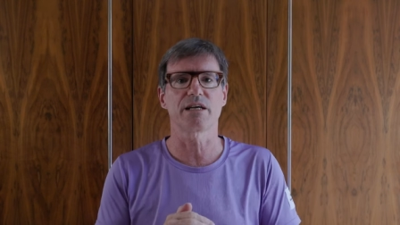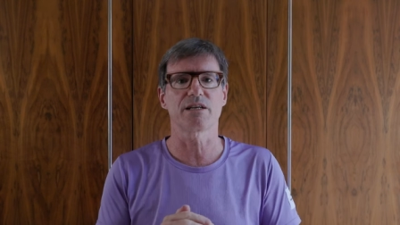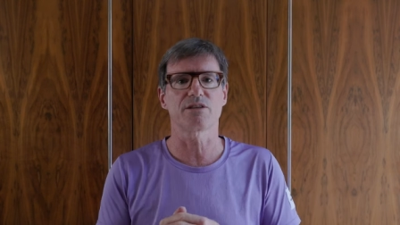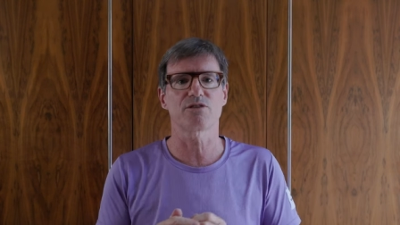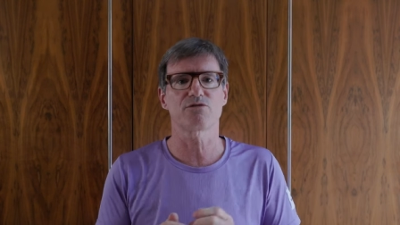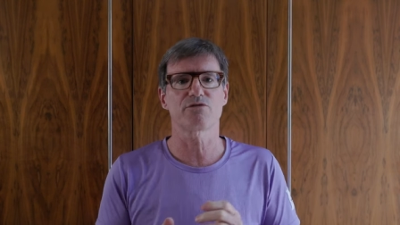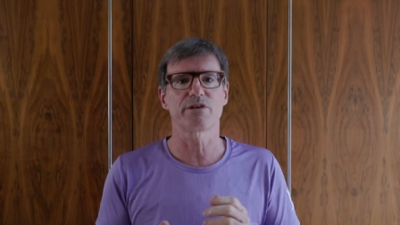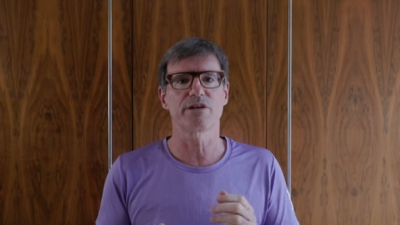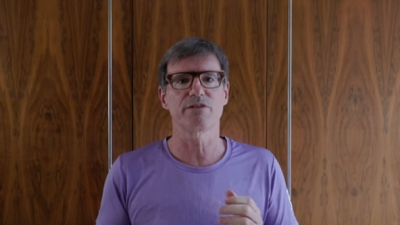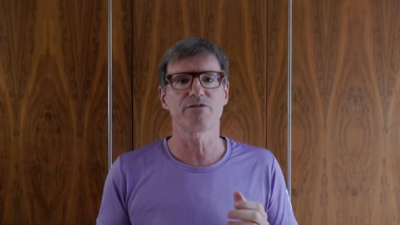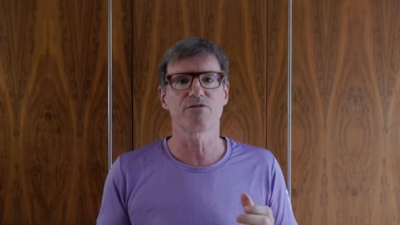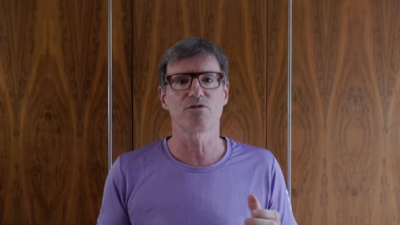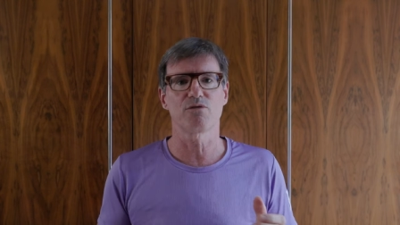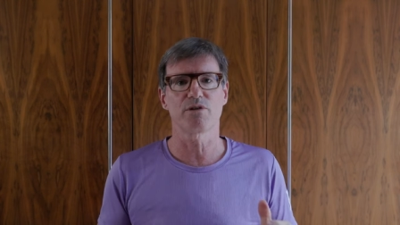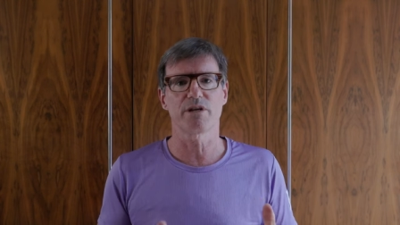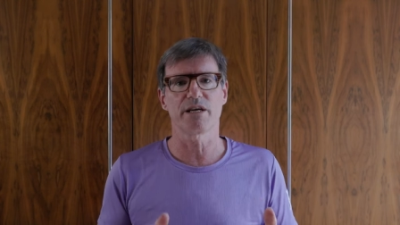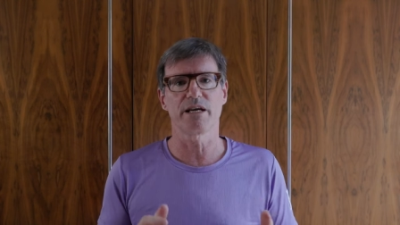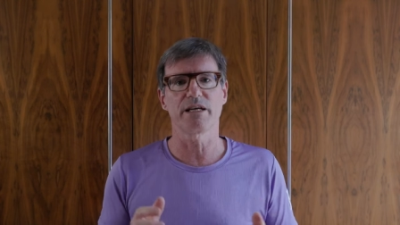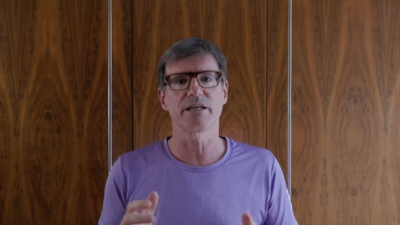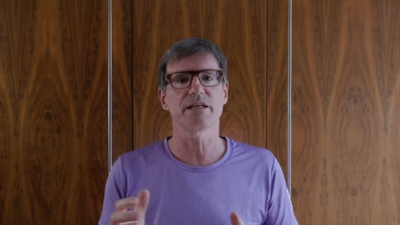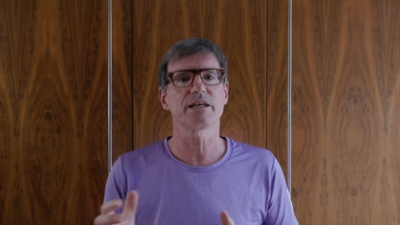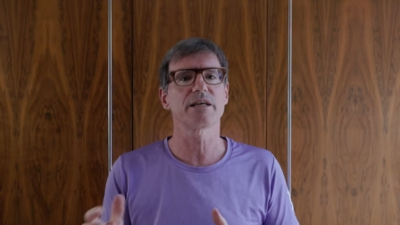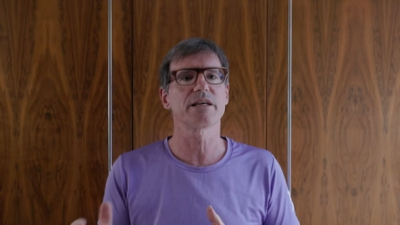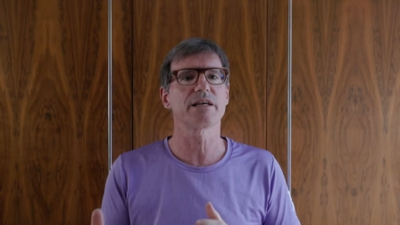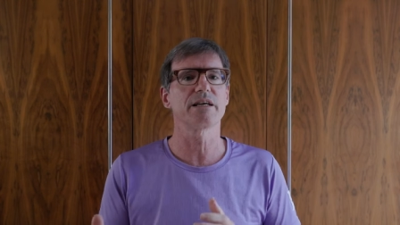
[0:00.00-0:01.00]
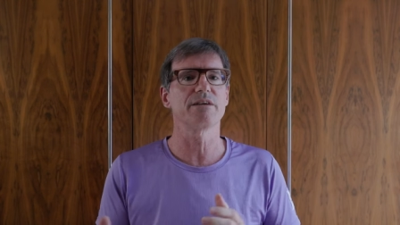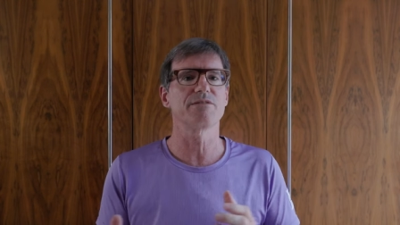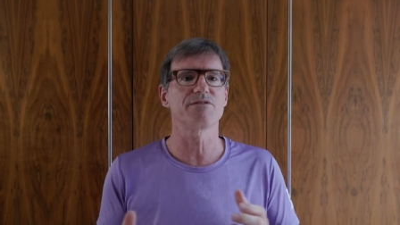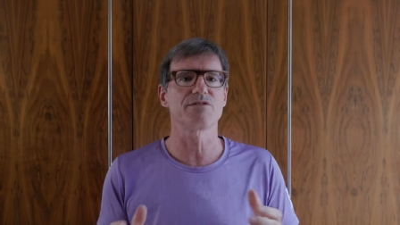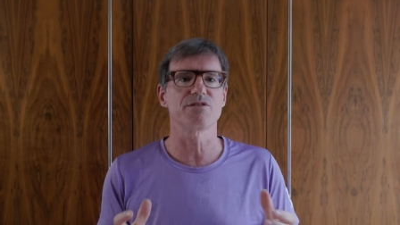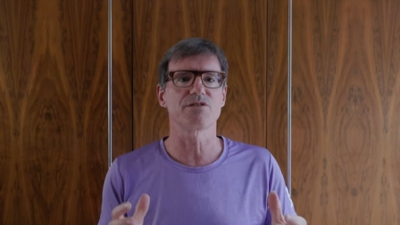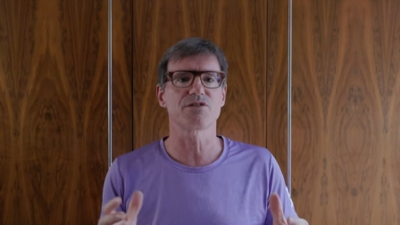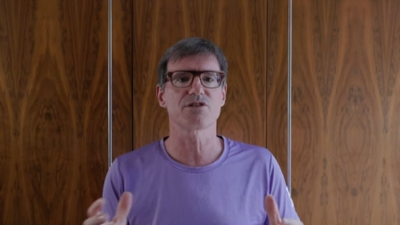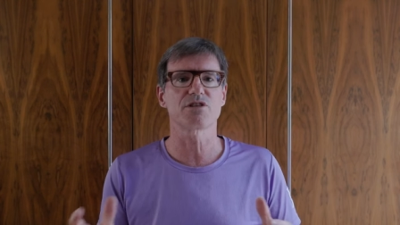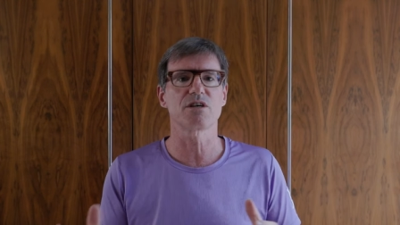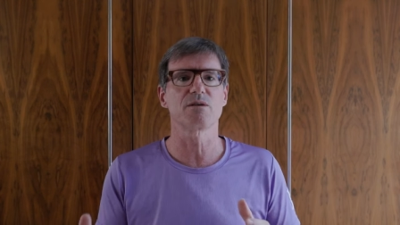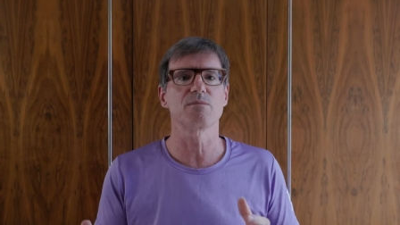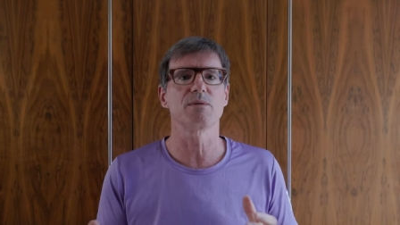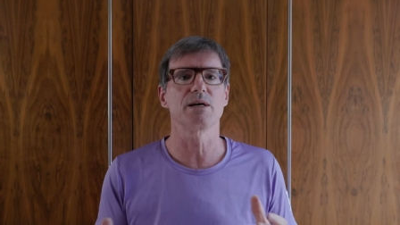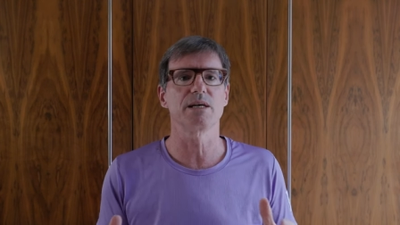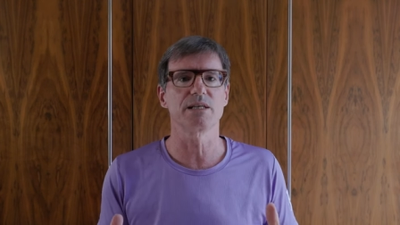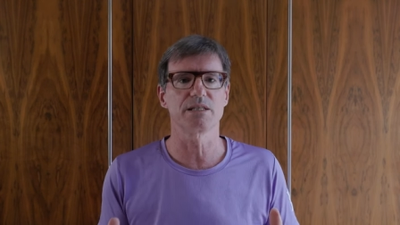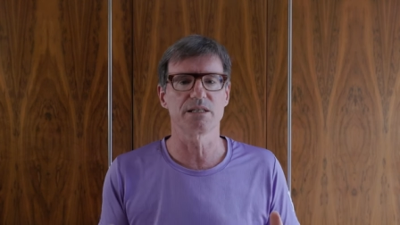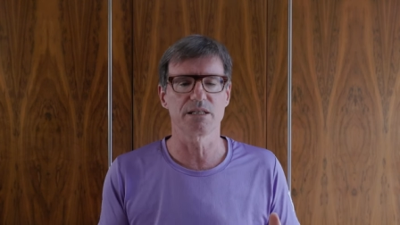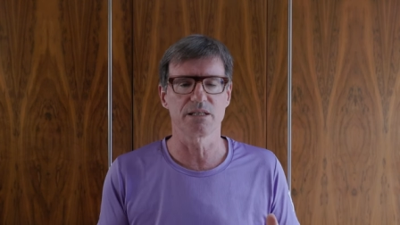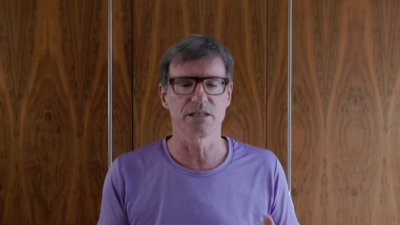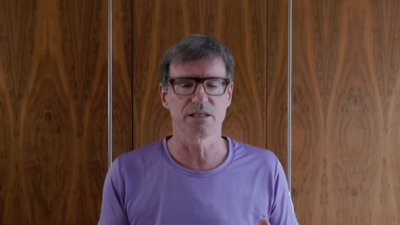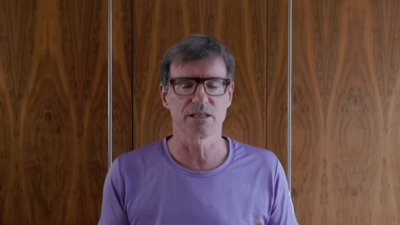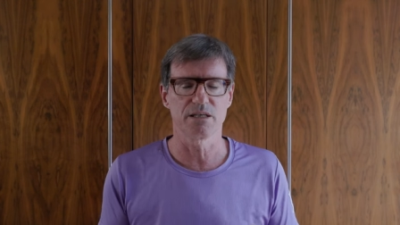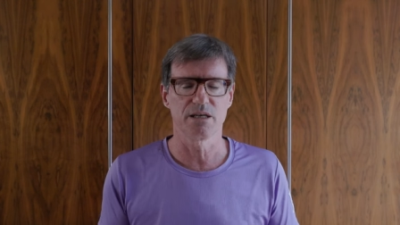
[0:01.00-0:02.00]
at 3:48 gives you some
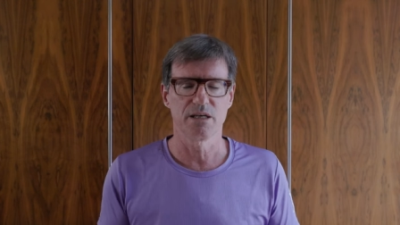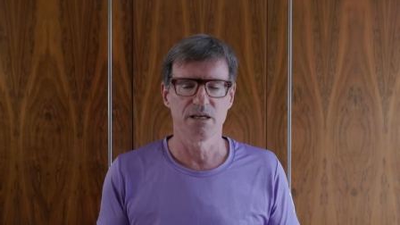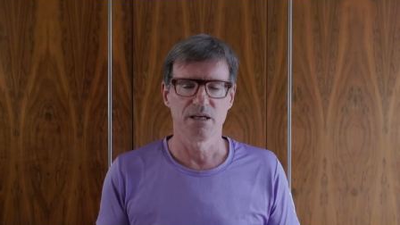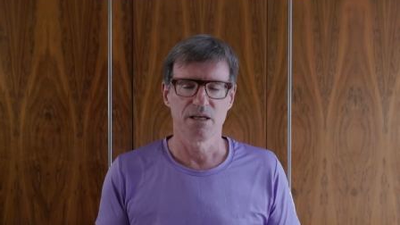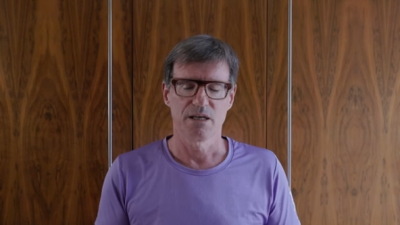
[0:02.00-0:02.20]
idea.